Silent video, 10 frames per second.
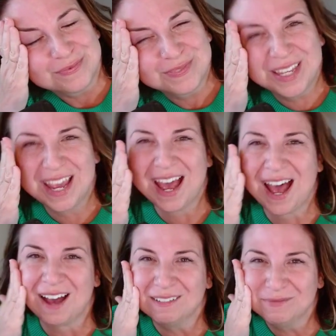
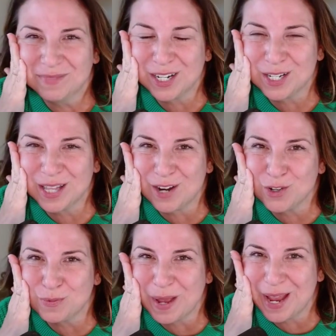yeah.
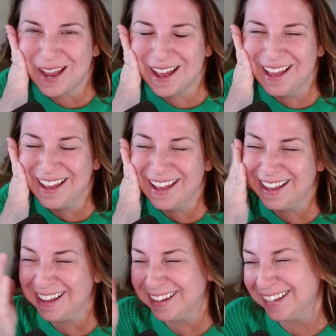There's my
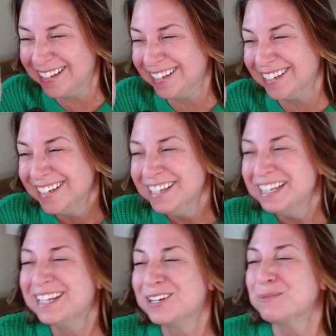
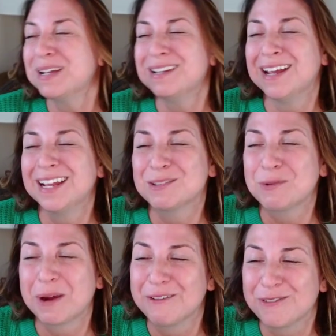there's my dating
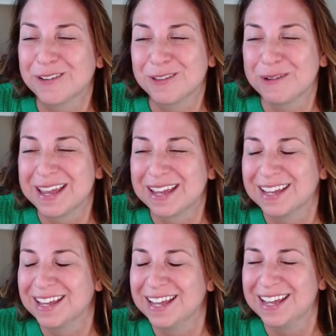story for the
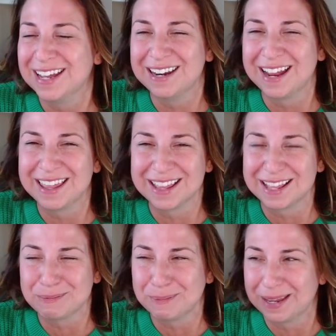week, and I think
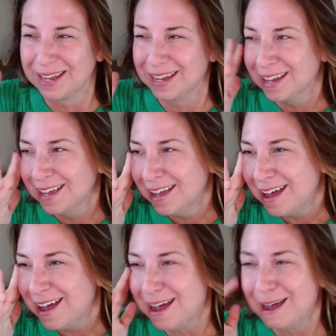that's plenty.
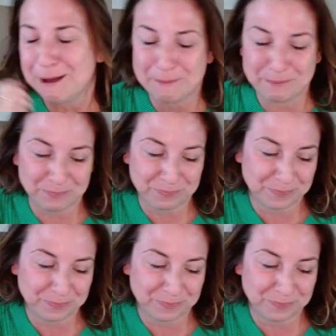Um